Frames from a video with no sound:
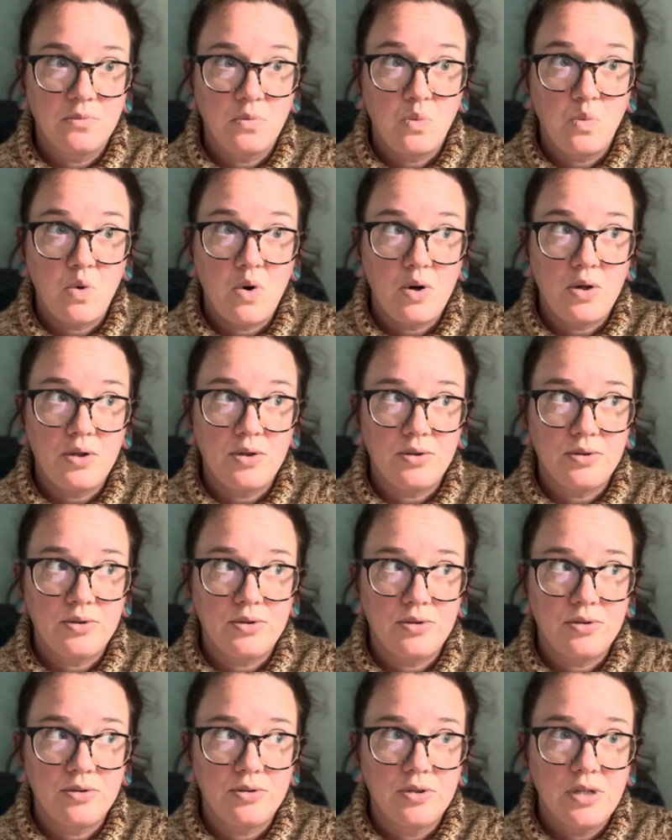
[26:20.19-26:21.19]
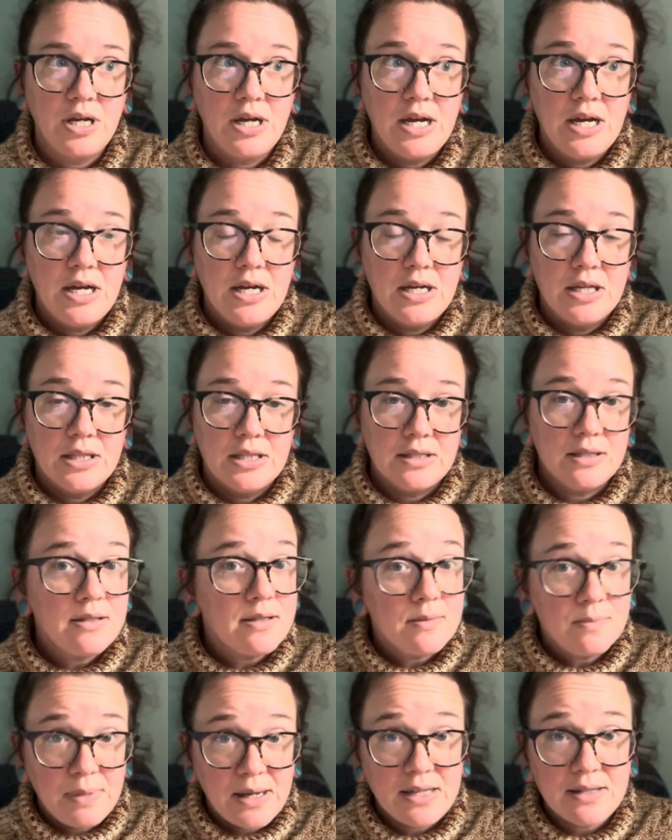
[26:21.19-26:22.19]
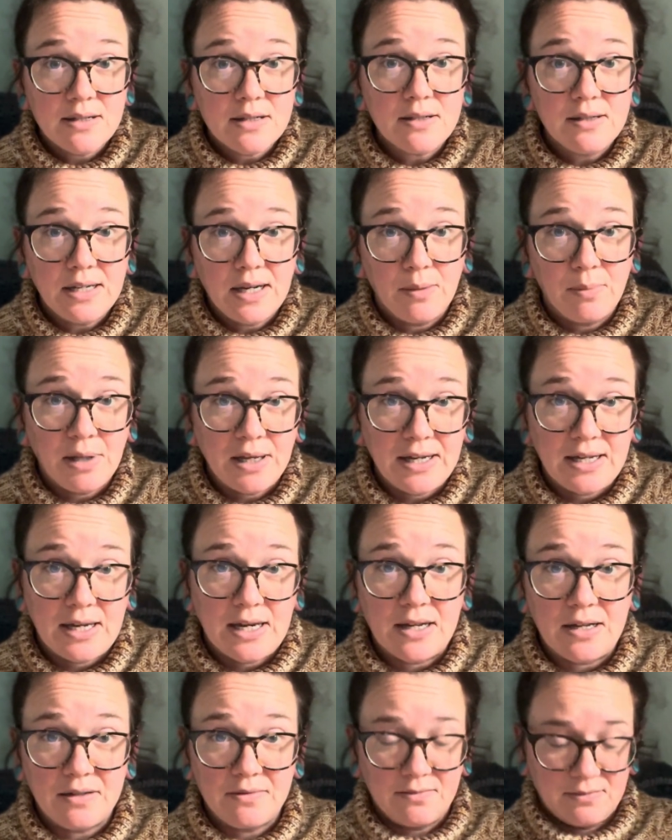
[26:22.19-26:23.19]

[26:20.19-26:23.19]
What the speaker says: Well, this is basically a blanket